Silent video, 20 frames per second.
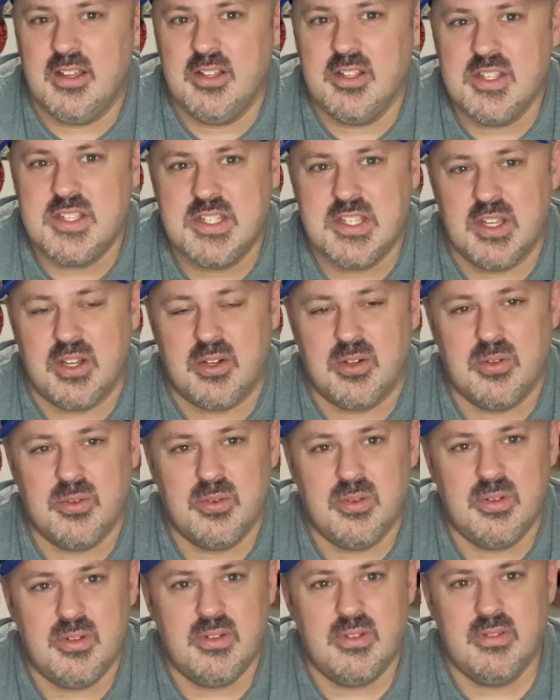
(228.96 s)
So
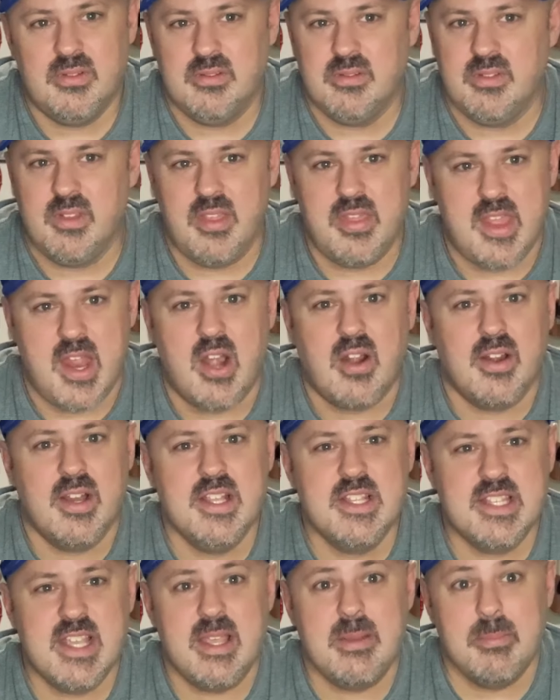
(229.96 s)
there
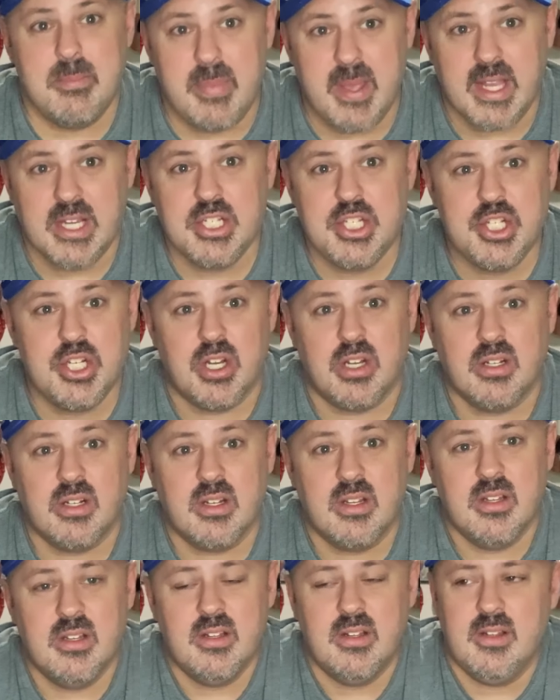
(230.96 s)
is a big chunk
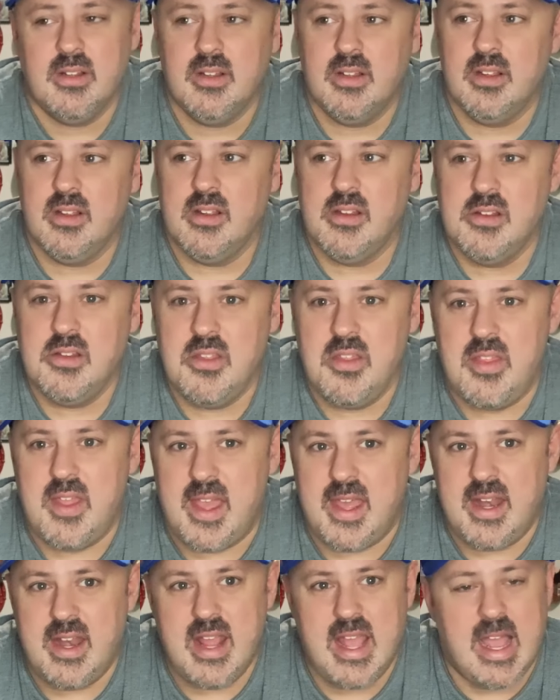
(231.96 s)

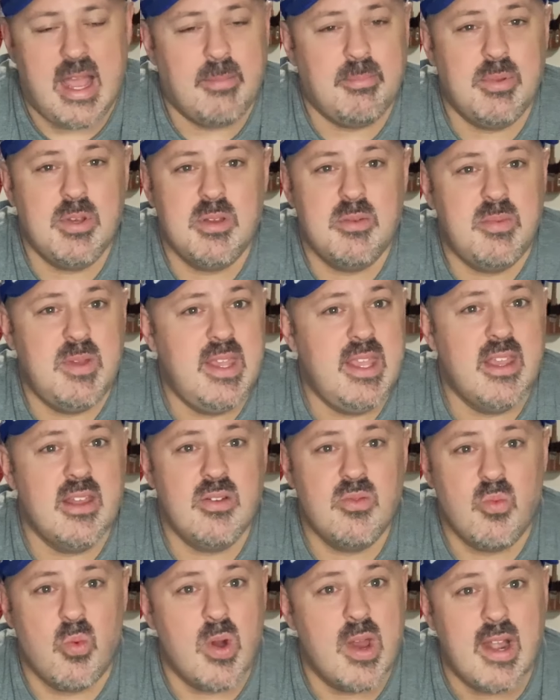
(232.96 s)
that happened to be
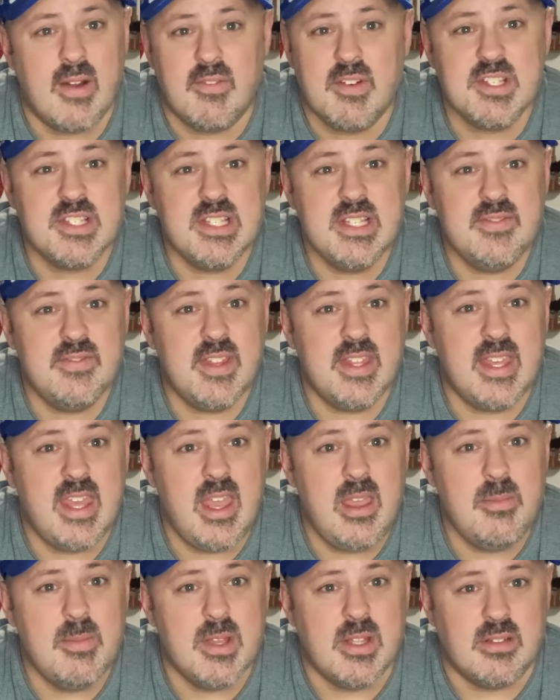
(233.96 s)
in whatever sleeve they
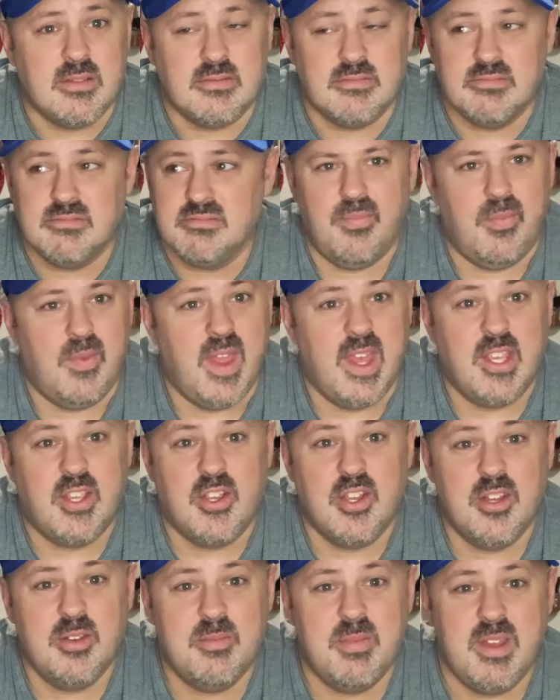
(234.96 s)
came in. They
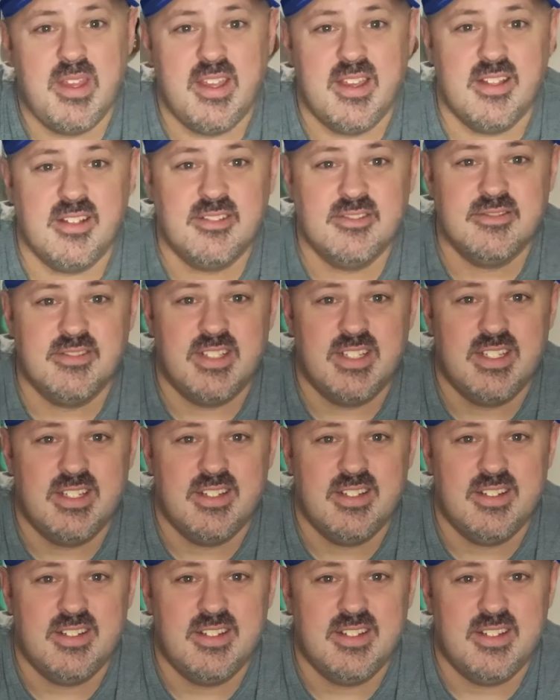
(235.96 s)
could be in
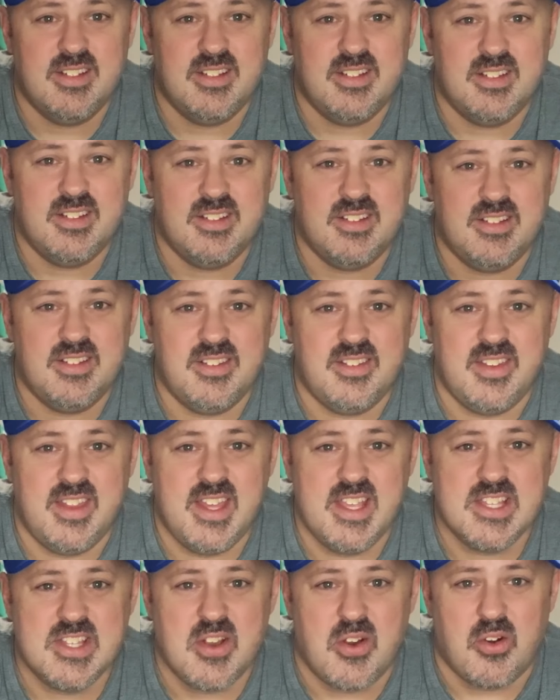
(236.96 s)

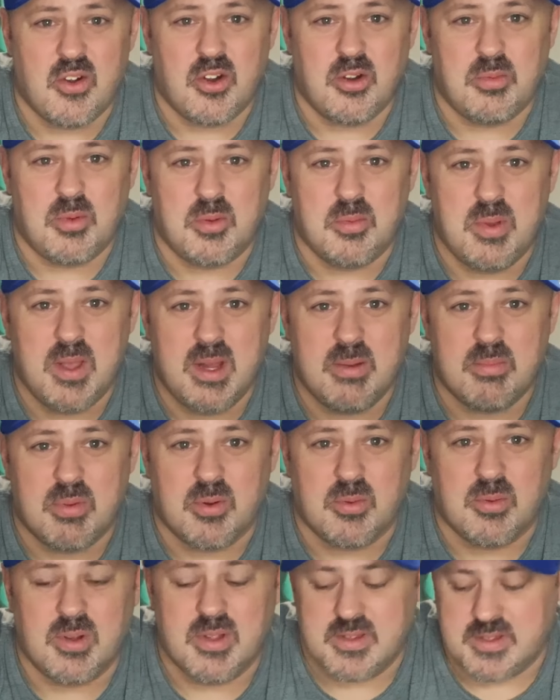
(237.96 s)
these horrible paper
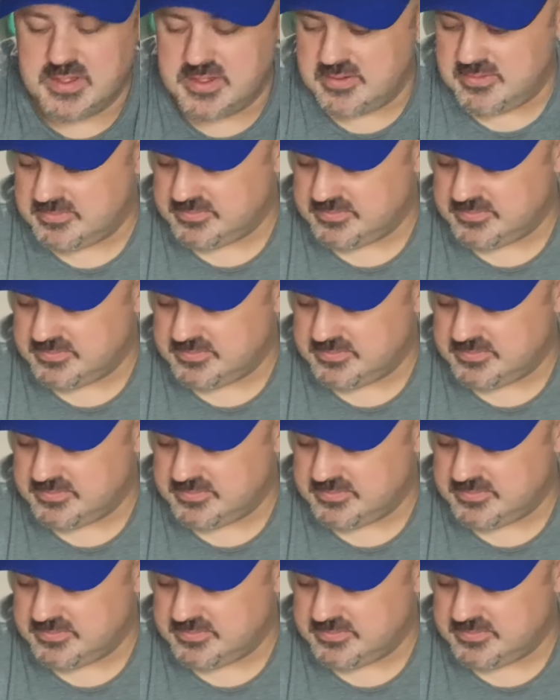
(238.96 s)
ones.